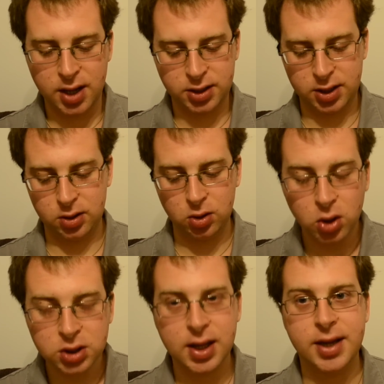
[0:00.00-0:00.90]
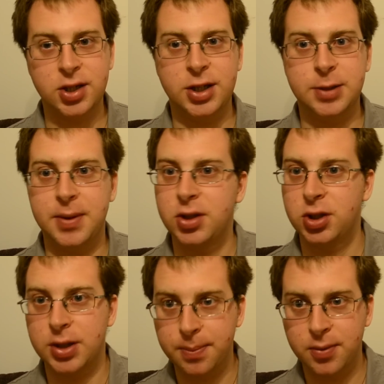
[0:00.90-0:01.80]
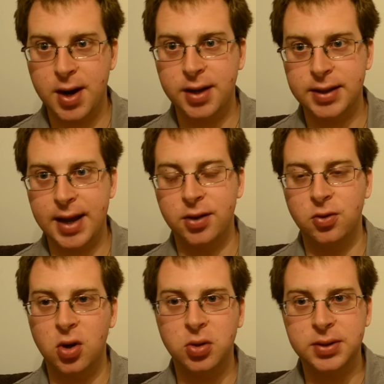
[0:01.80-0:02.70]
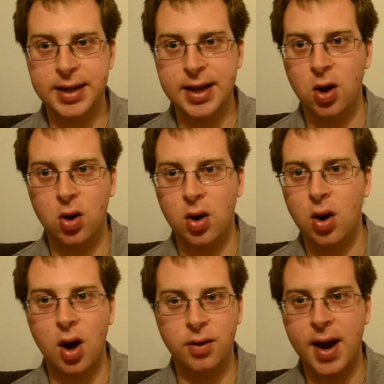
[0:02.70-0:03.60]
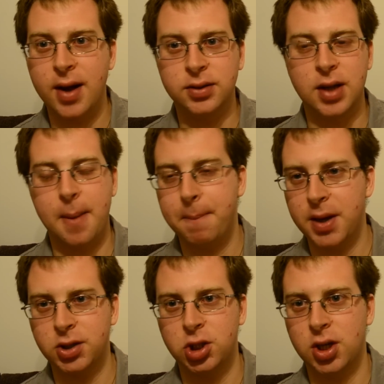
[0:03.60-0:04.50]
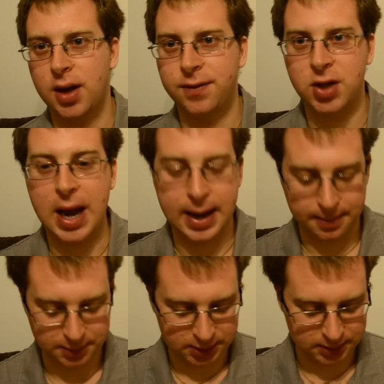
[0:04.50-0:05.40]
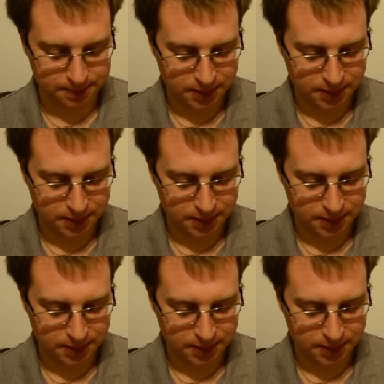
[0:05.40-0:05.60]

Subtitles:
She looks like she's been shipwrecked and rolled around a bunch of times.